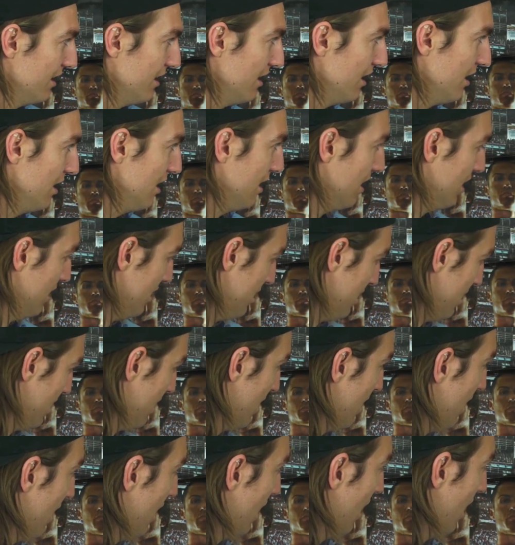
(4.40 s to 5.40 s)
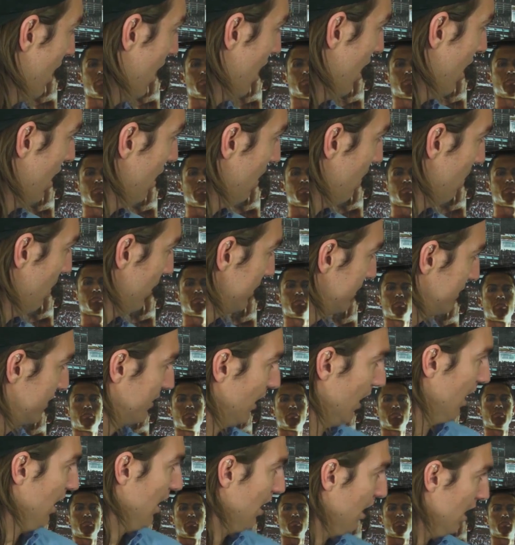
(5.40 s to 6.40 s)
Oh, what
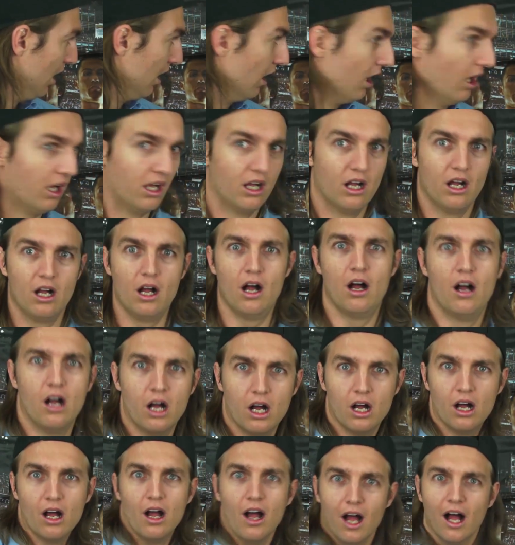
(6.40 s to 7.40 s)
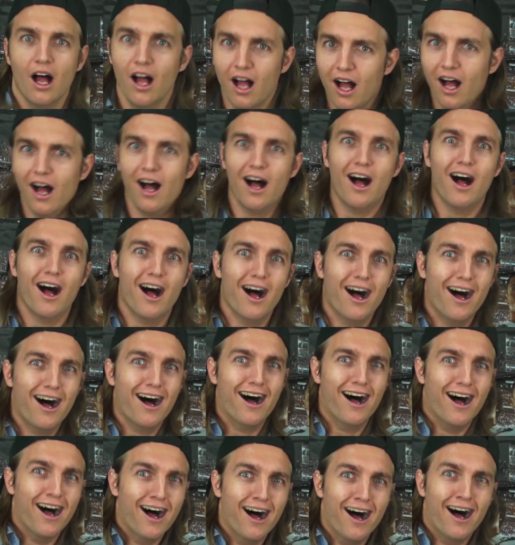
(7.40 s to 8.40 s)
the? Oh,
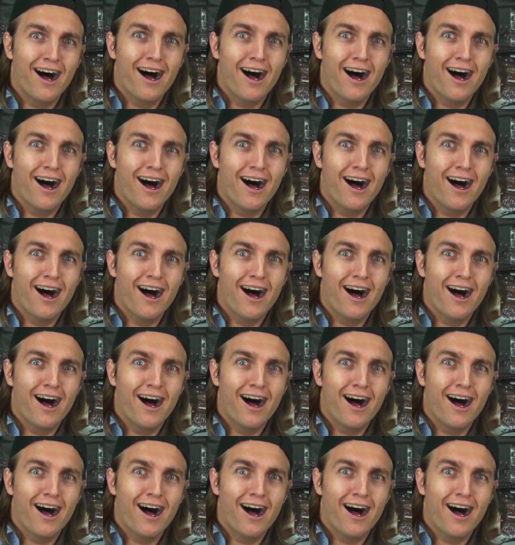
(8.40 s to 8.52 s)
ah. Oh.